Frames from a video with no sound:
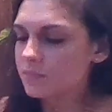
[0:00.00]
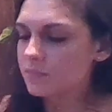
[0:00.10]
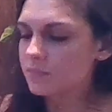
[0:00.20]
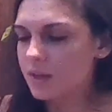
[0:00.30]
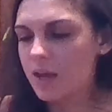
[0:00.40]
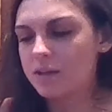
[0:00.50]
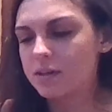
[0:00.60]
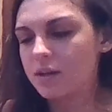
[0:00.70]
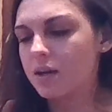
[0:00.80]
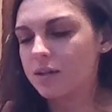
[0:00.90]
Again,
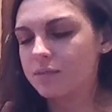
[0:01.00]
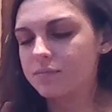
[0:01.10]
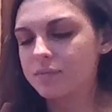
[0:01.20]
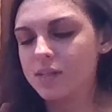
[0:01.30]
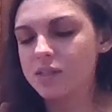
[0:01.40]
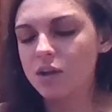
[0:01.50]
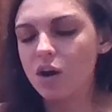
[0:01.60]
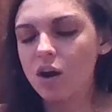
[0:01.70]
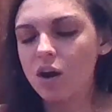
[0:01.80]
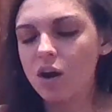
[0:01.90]
these
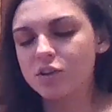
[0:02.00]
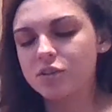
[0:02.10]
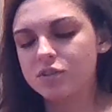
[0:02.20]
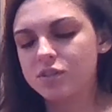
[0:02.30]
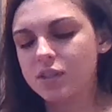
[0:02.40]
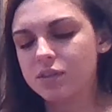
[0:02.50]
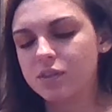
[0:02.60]
offers that